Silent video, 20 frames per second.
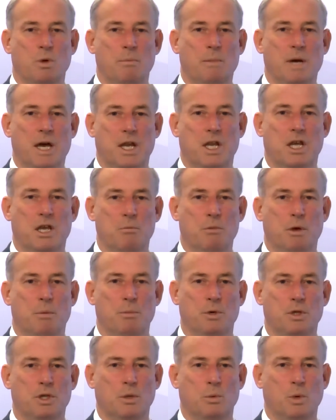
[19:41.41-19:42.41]
We made a
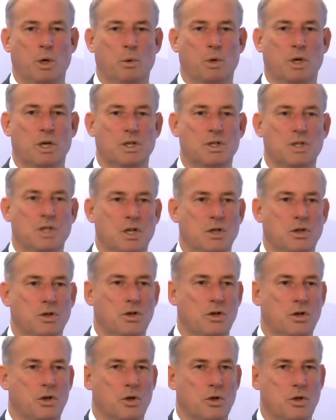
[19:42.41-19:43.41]
commitment that we would
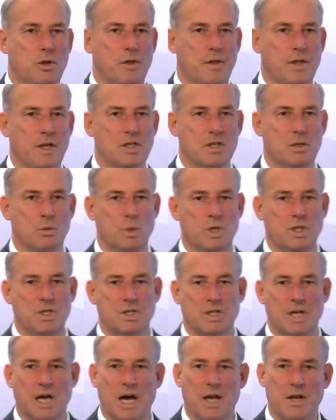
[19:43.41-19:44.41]
continue to do the things that we'd
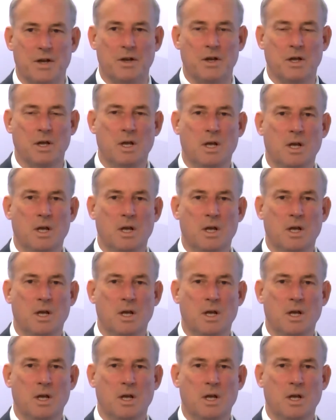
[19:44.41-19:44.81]
started.